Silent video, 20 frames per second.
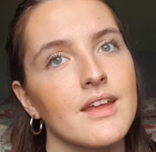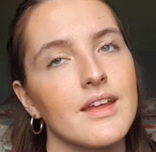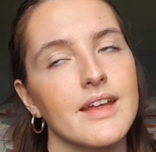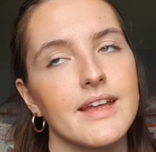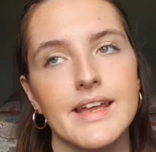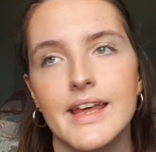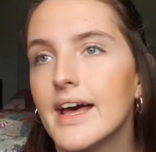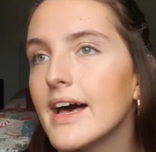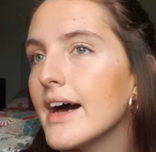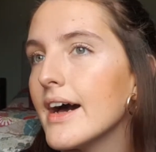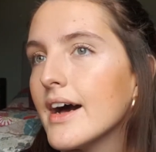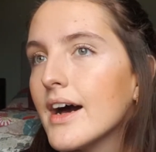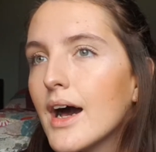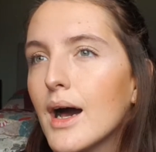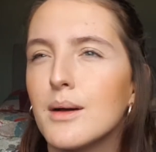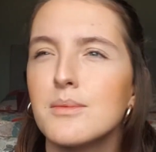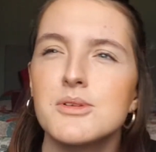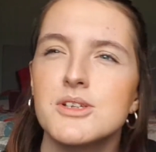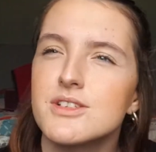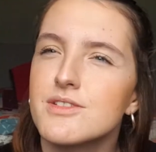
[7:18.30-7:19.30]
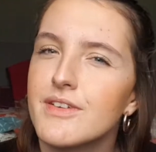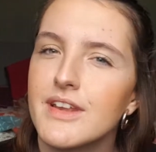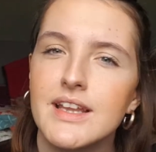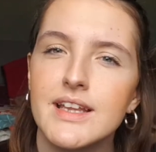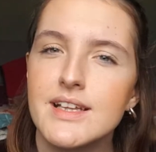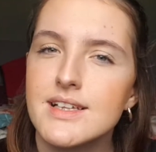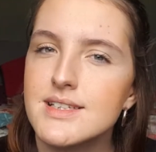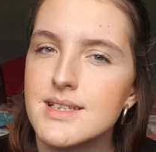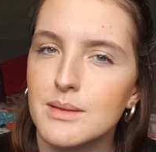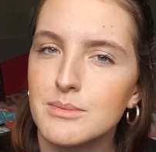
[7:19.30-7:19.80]
yeah, I'm just
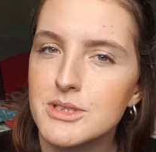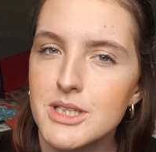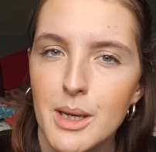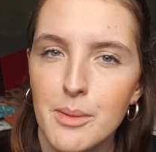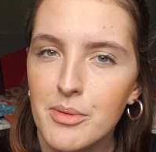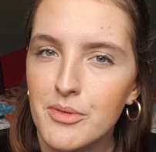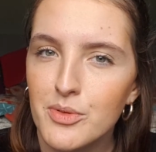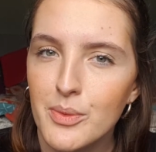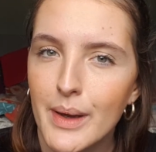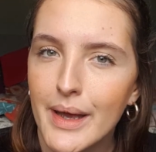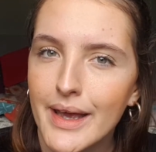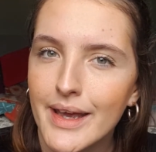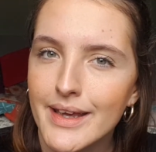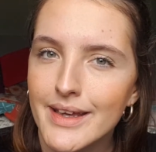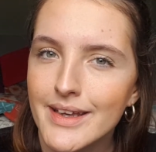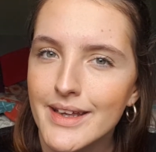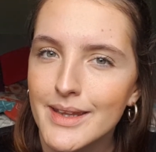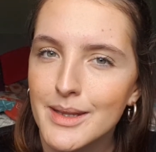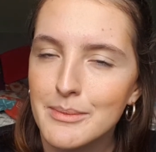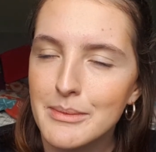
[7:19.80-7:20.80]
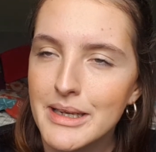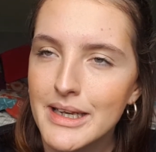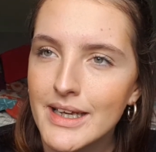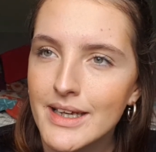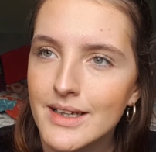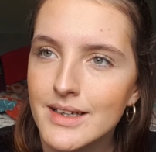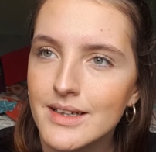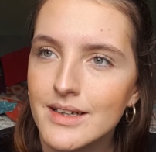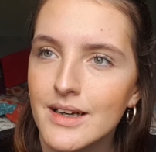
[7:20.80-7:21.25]
feeling some type of way at the minute.